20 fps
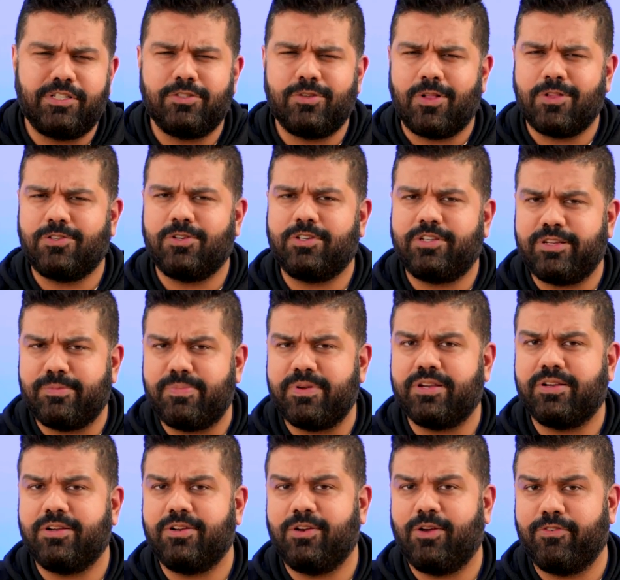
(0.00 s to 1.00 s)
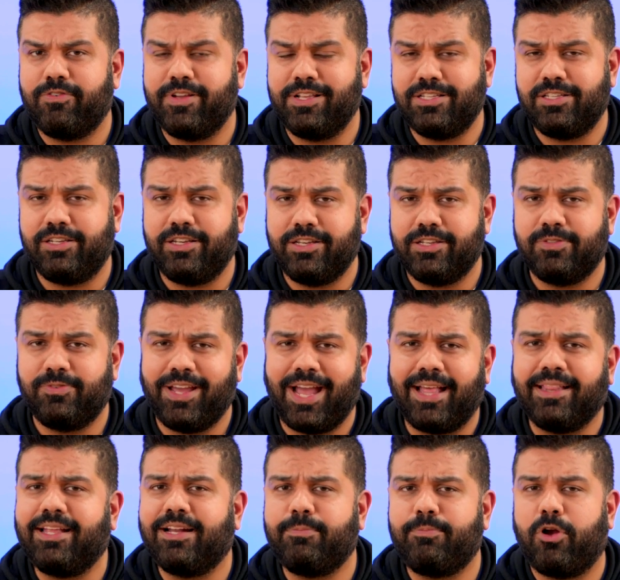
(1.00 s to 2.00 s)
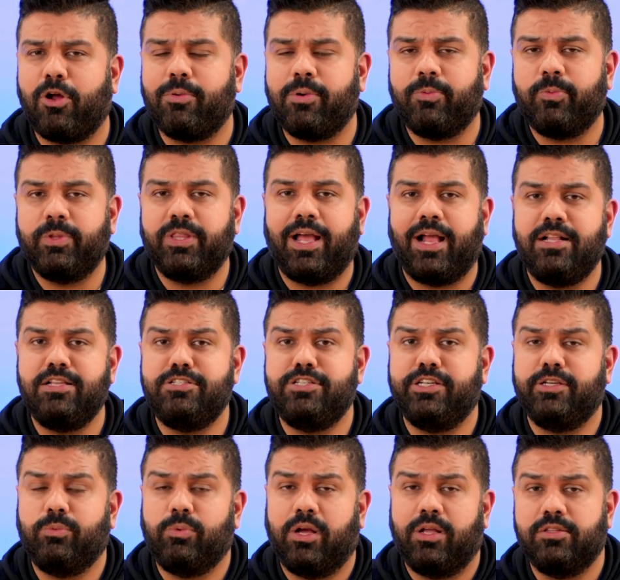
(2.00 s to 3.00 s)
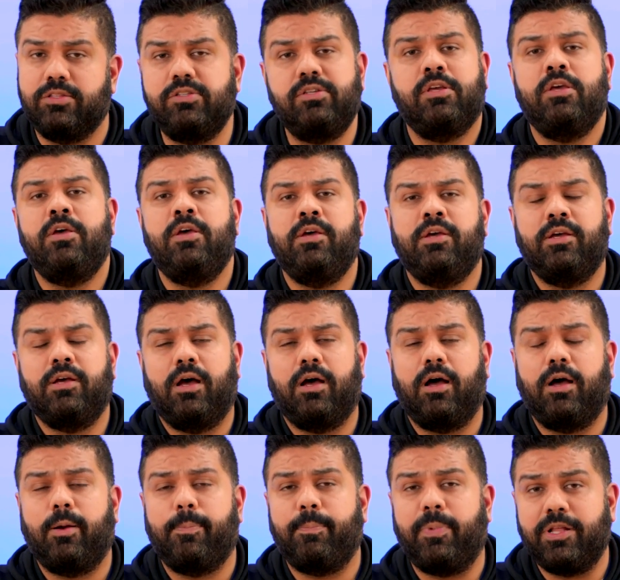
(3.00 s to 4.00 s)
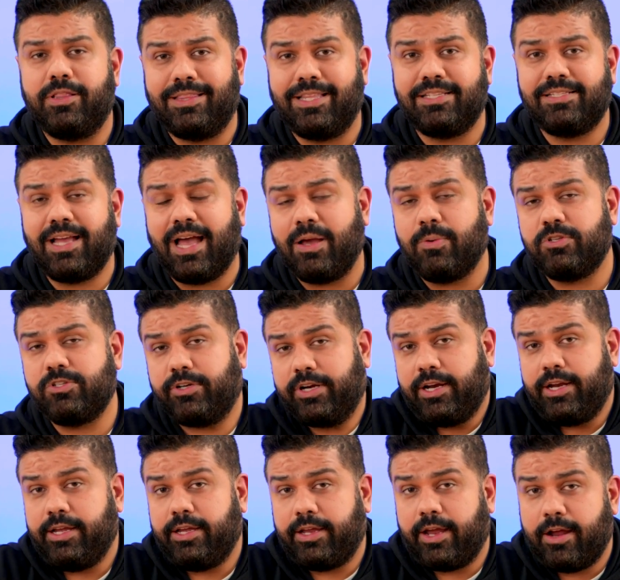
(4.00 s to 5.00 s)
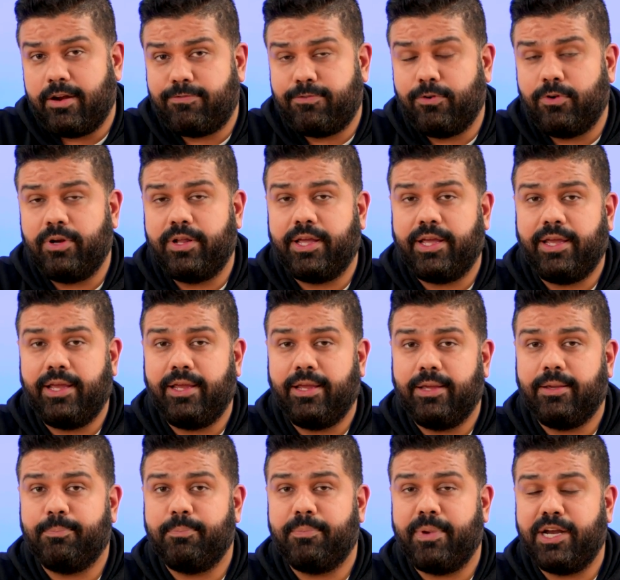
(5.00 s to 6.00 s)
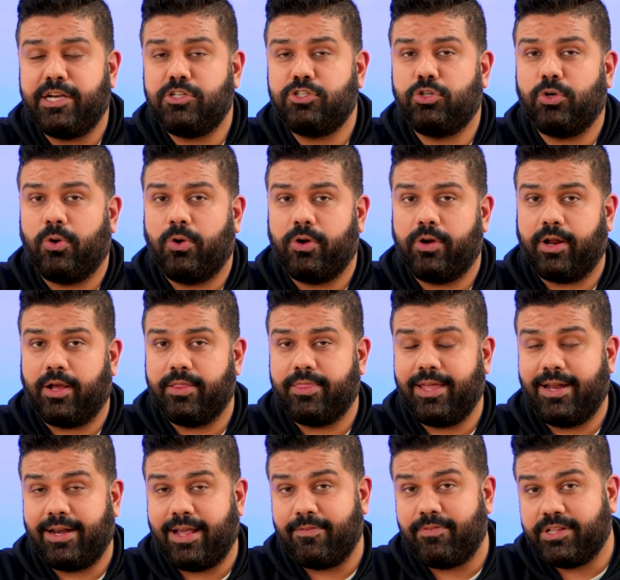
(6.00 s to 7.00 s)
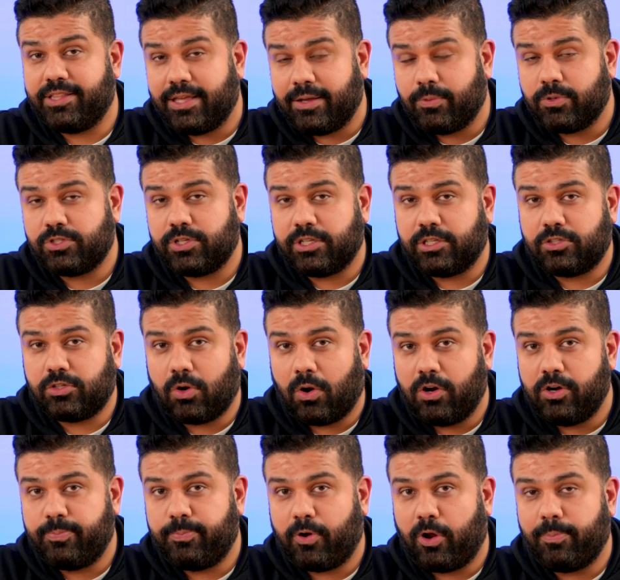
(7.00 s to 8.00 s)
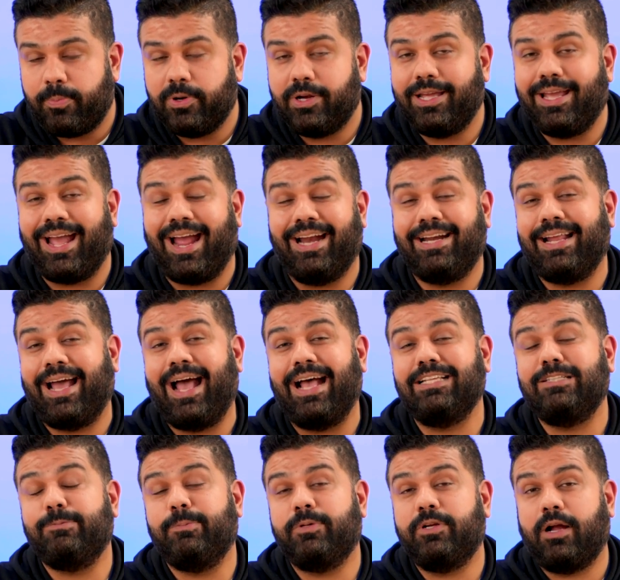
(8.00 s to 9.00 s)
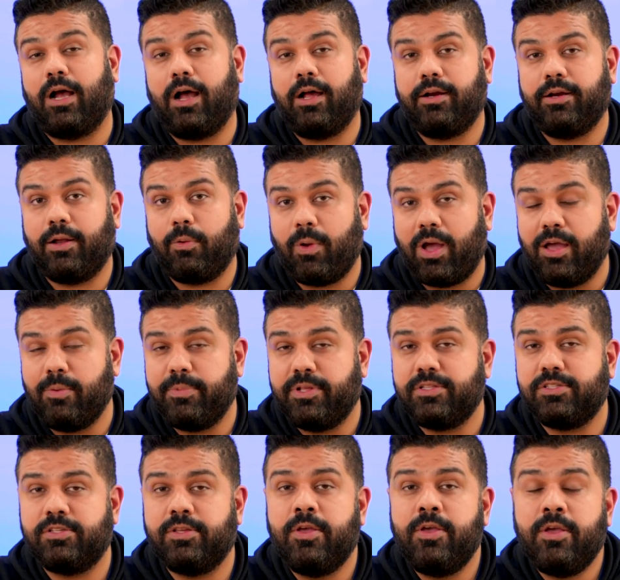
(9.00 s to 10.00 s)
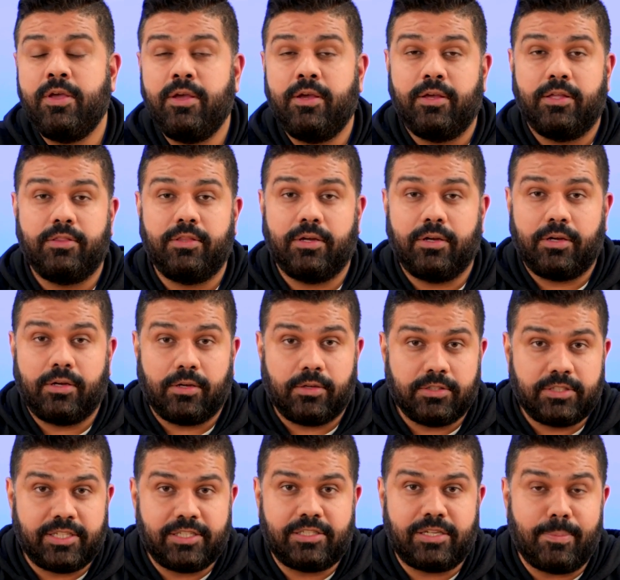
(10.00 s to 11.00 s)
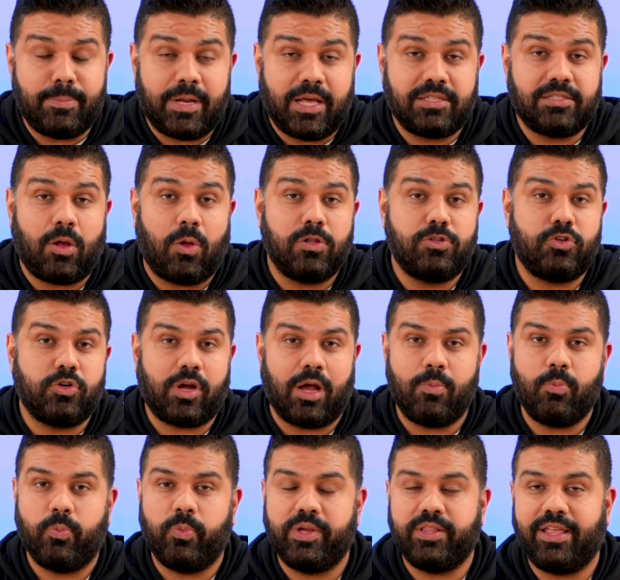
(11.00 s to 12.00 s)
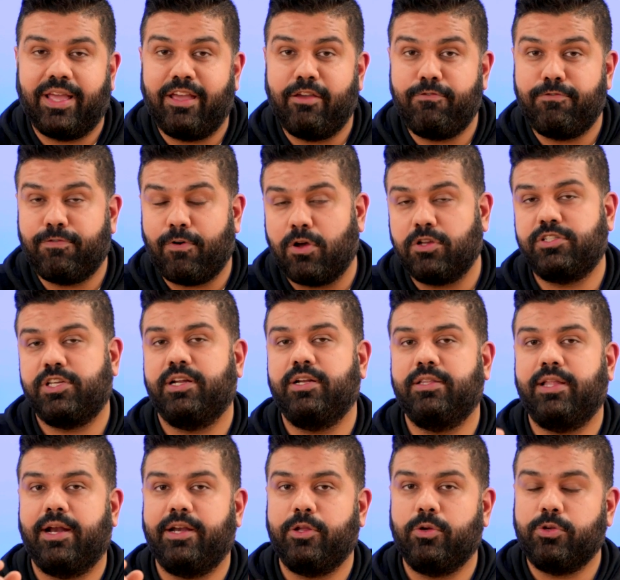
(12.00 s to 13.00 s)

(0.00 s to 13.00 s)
is also typical of engineers. We had that problem with LG once. But this guy was really careful. He made sure that everything was installed properly and as per our requirements. The system does also come with a faucet that you